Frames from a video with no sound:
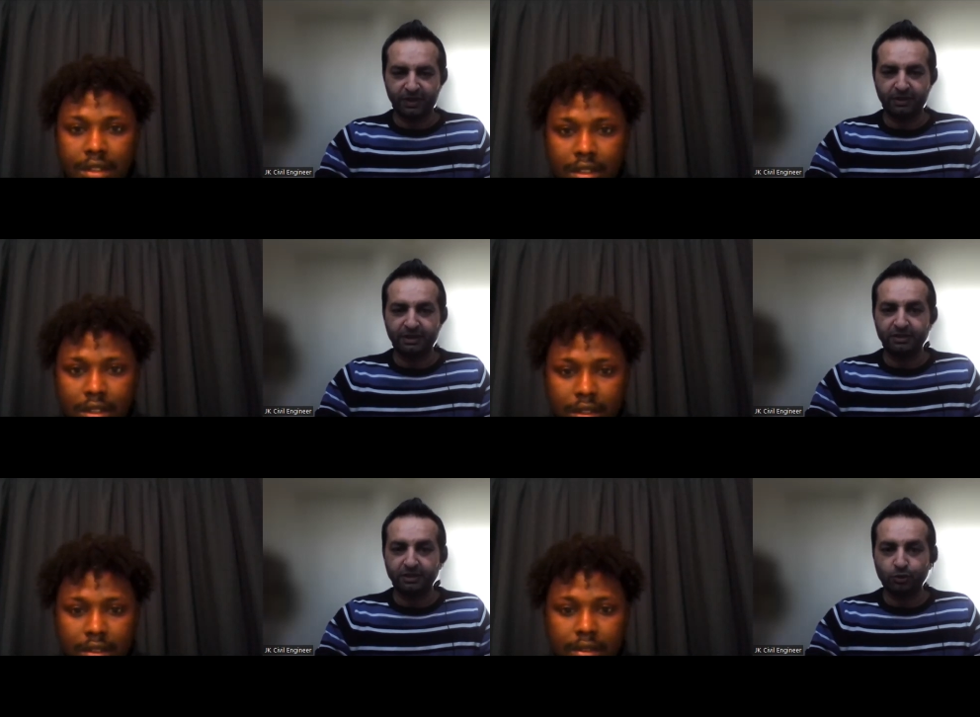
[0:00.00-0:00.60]

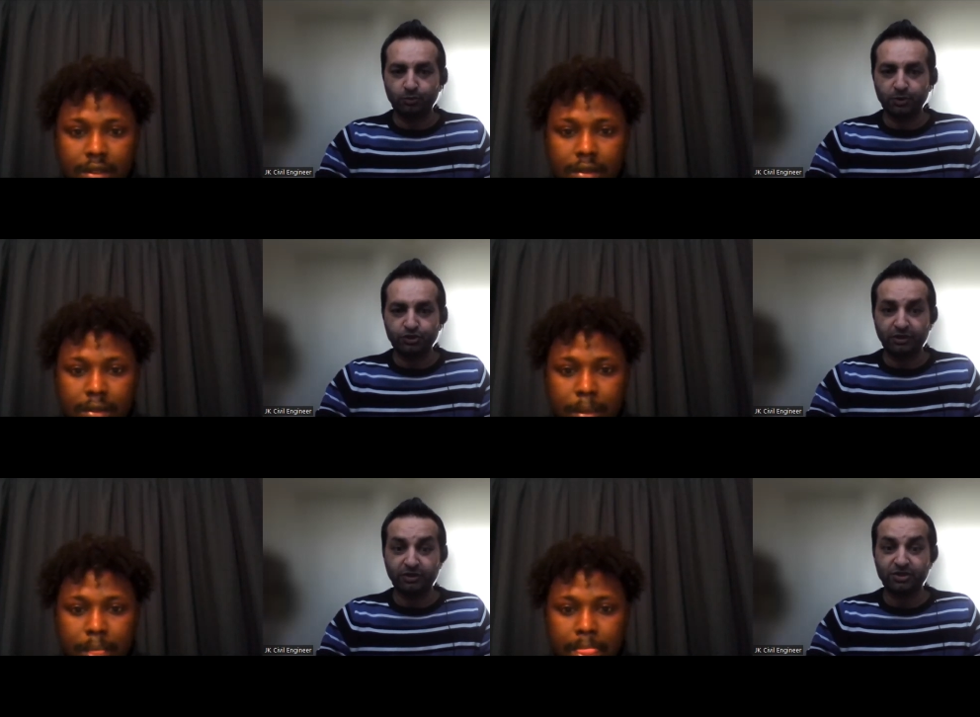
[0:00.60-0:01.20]
Speaker 1: Okay, thank you very
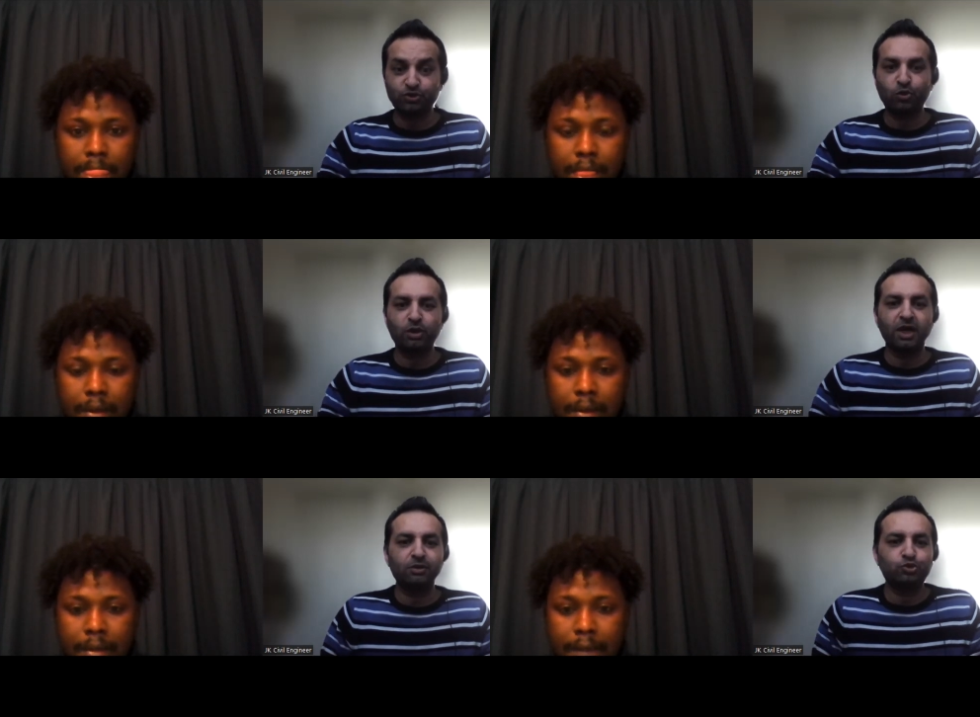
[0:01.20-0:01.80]
much. Uh, that's
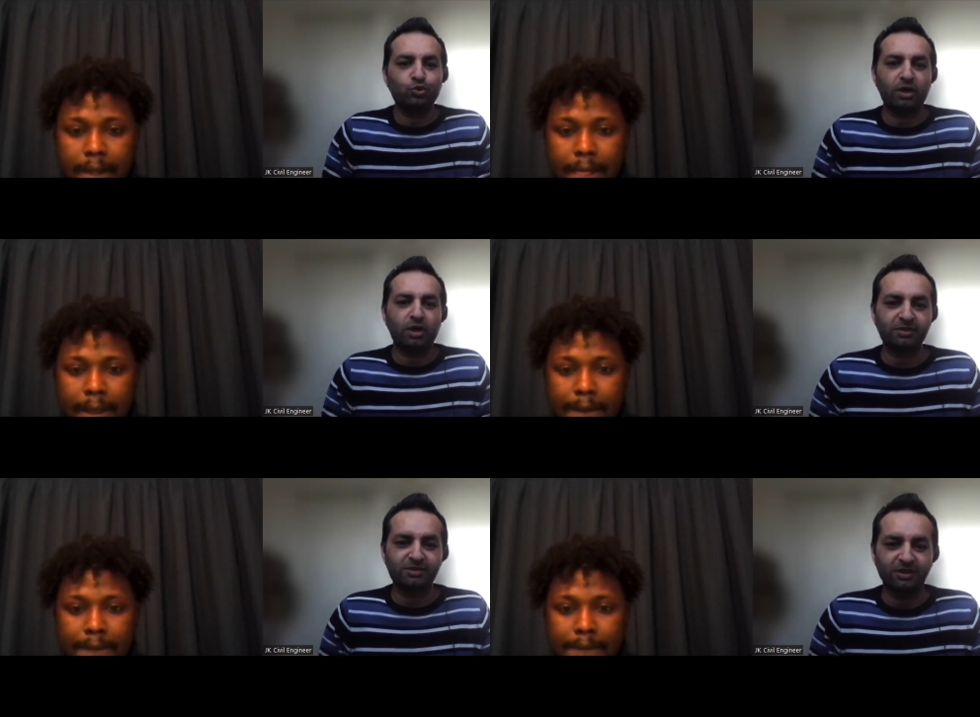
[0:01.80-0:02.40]
all I have to
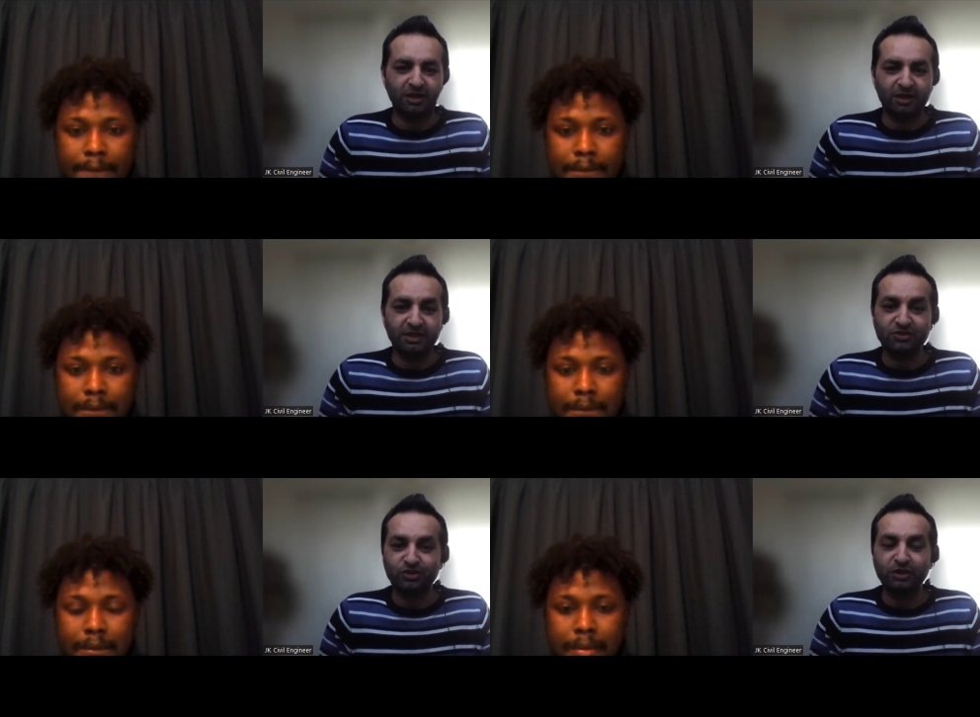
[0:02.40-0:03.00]
ask.
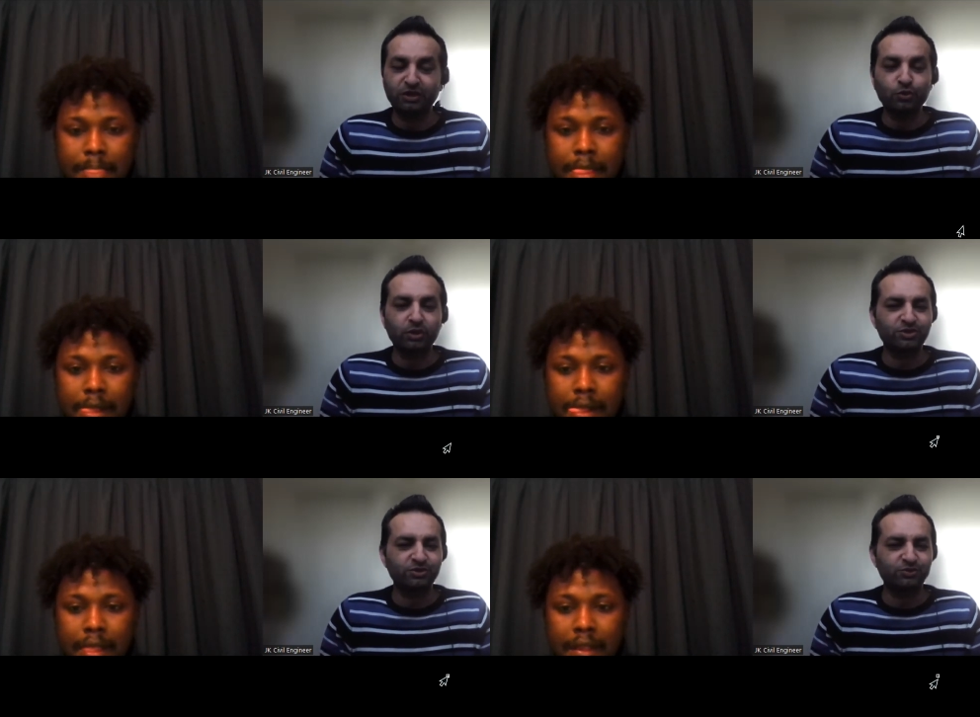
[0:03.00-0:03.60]
Uh, is there any
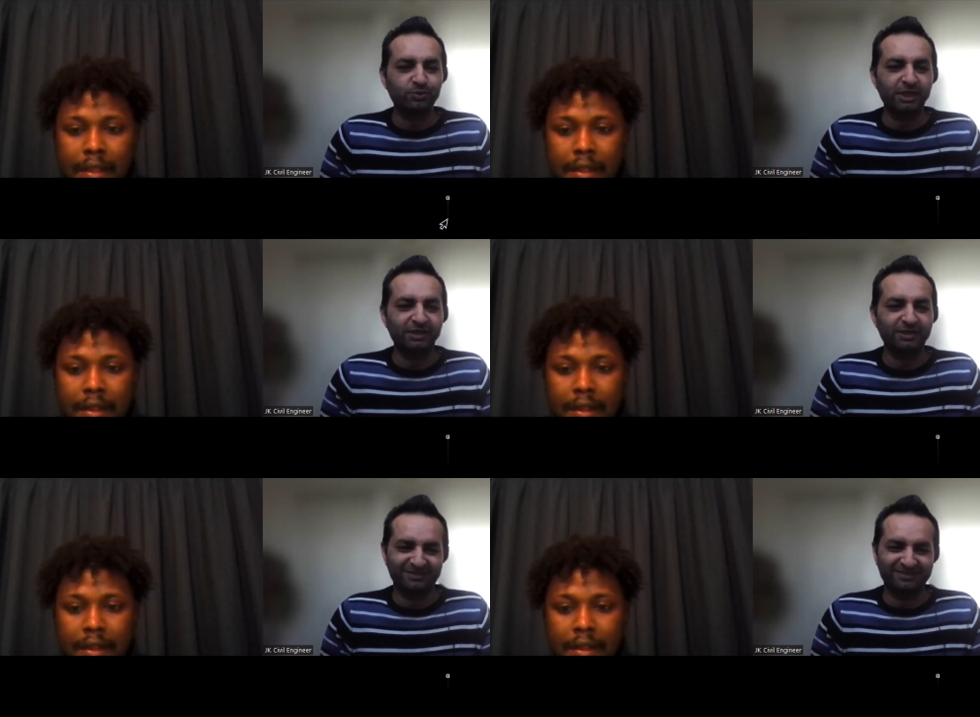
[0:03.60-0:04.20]
questions for me?